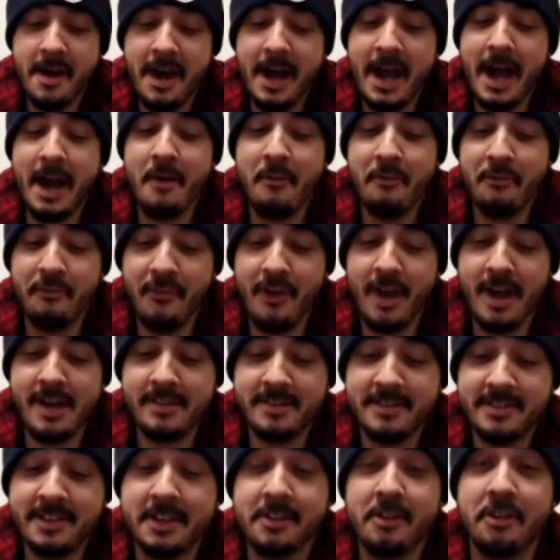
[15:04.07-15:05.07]
How
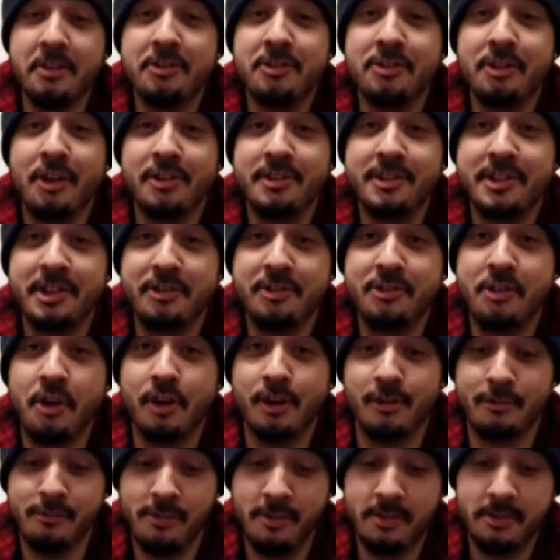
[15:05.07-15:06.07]
fast can a sausage
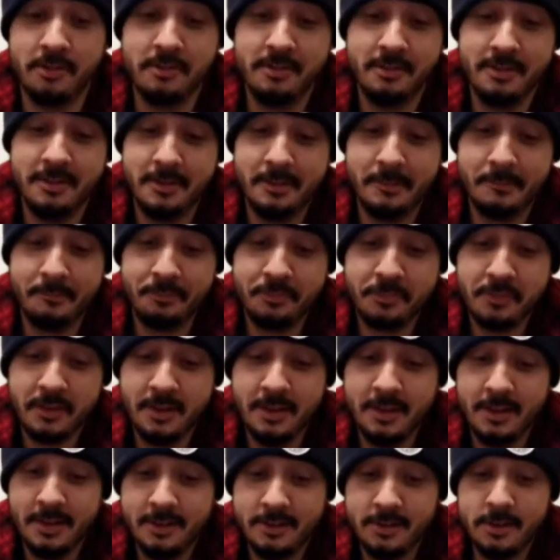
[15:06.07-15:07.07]
dog run?
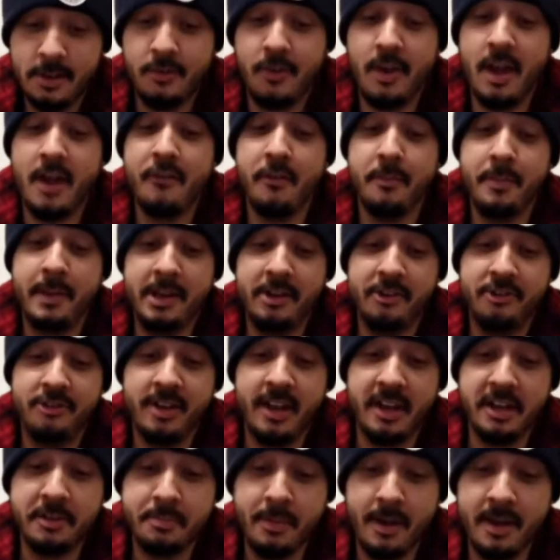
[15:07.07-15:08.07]
So if you're ever being
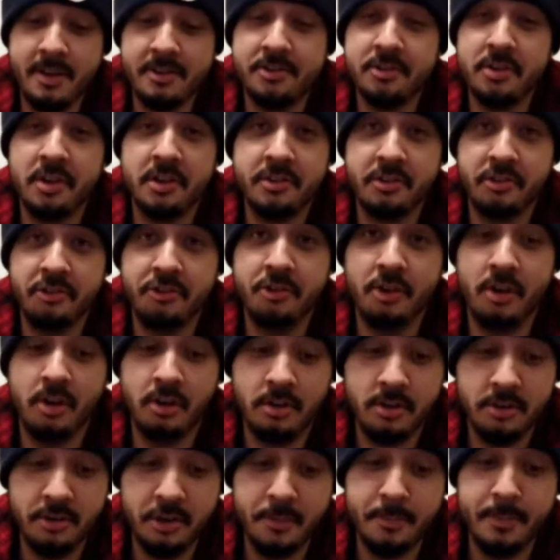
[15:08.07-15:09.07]
chased by a sausage
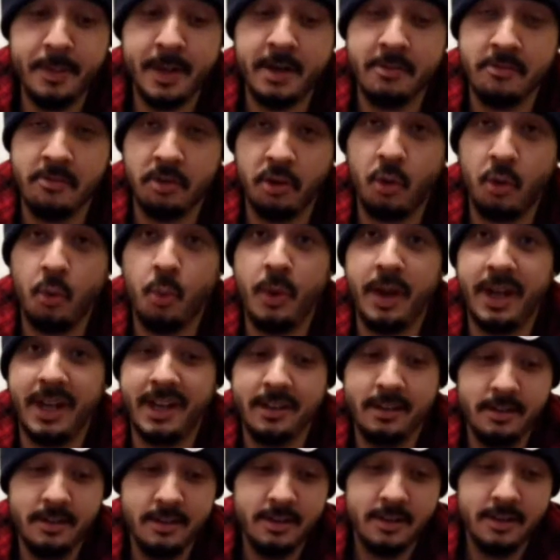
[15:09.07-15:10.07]
dog, you better run
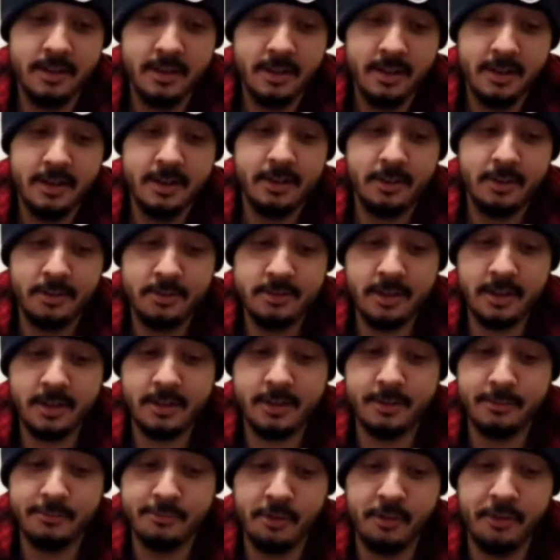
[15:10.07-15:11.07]
quick, because
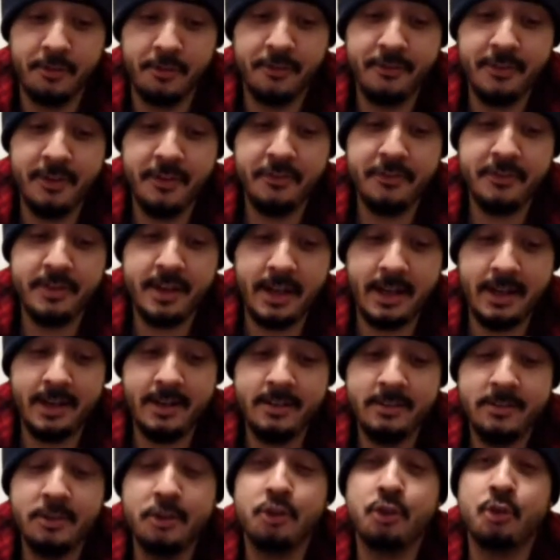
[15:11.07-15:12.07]
they can run
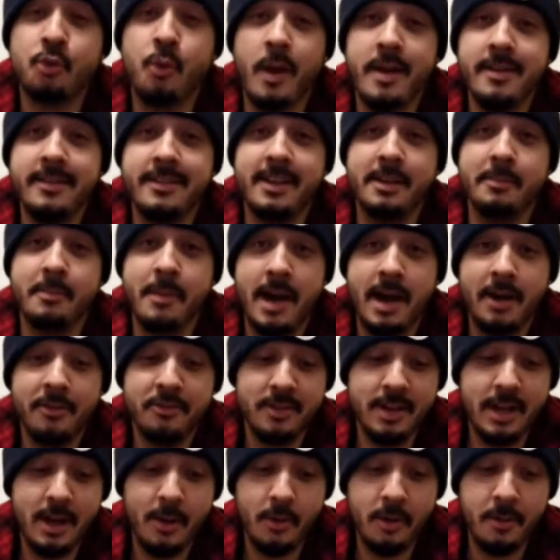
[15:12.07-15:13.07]
15 to 20
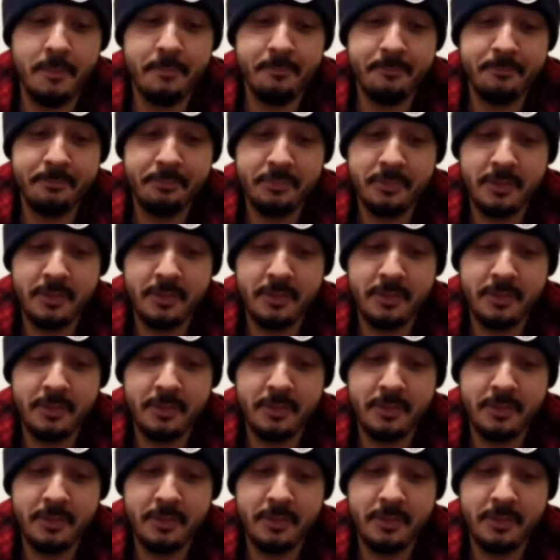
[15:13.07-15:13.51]
miles an hour.